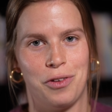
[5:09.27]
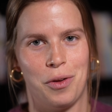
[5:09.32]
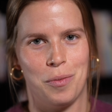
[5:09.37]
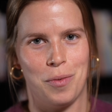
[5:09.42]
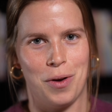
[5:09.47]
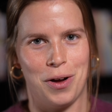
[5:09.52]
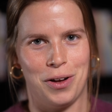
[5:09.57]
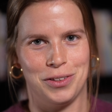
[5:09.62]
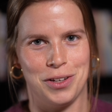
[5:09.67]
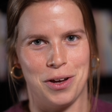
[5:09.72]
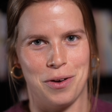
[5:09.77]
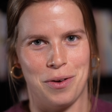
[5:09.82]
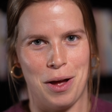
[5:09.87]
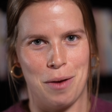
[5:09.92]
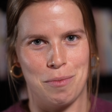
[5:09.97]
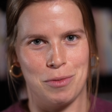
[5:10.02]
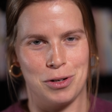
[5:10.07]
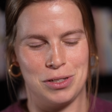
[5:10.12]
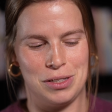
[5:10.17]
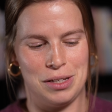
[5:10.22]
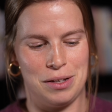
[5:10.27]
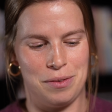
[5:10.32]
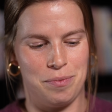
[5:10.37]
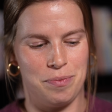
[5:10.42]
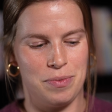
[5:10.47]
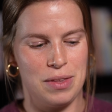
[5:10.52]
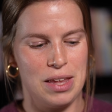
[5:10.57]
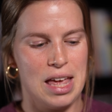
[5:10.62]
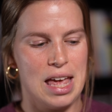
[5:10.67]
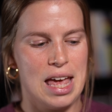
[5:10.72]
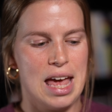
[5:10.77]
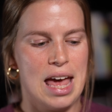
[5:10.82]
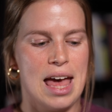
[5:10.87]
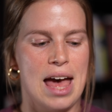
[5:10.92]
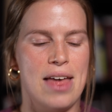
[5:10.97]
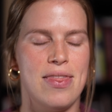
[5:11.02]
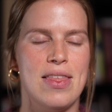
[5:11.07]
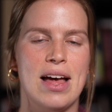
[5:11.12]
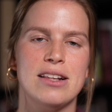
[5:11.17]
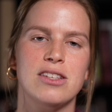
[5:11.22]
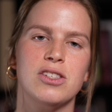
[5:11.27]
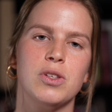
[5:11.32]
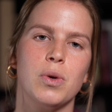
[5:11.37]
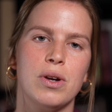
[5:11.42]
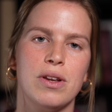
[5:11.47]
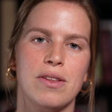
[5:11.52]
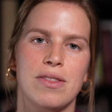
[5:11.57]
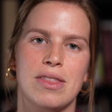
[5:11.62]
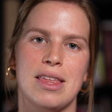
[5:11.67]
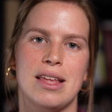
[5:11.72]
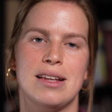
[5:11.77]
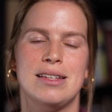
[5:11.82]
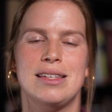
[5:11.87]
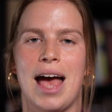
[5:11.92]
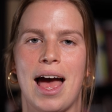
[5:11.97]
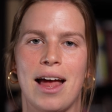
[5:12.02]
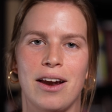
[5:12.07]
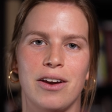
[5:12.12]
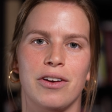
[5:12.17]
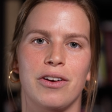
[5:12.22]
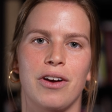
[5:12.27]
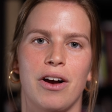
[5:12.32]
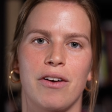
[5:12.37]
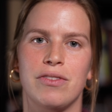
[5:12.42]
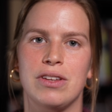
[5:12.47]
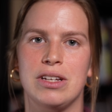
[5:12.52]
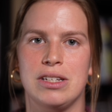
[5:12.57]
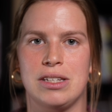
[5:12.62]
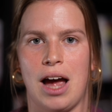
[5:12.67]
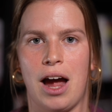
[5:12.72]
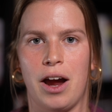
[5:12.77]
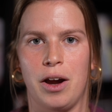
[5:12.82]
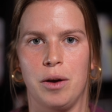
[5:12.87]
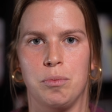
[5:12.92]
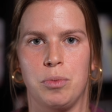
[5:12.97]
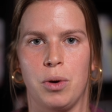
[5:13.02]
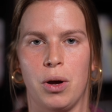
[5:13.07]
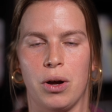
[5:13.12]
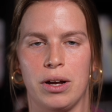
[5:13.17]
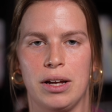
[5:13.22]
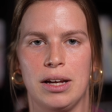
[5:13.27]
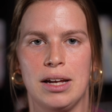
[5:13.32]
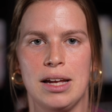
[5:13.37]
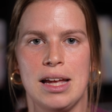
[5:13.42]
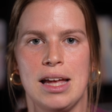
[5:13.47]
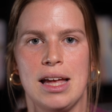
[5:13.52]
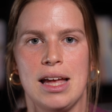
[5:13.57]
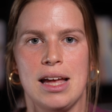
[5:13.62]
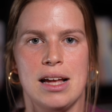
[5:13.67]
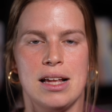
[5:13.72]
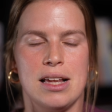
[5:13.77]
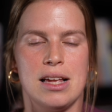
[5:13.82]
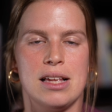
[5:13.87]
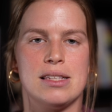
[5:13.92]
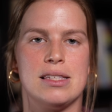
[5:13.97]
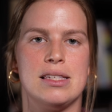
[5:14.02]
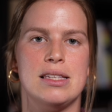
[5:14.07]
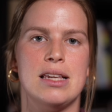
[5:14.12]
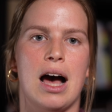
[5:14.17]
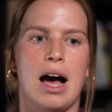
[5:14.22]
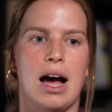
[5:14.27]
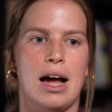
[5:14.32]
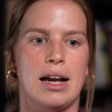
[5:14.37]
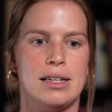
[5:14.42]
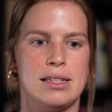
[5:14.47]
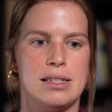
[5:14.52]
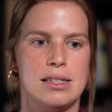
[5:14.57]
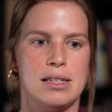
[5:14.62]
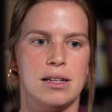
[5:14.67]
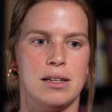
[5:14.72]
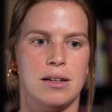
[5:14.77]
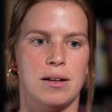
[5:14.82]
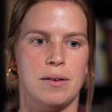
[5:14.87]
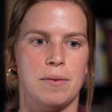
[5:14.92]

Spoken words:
Waldo Emerson. And that's sort of the tenor of the entire book. It's not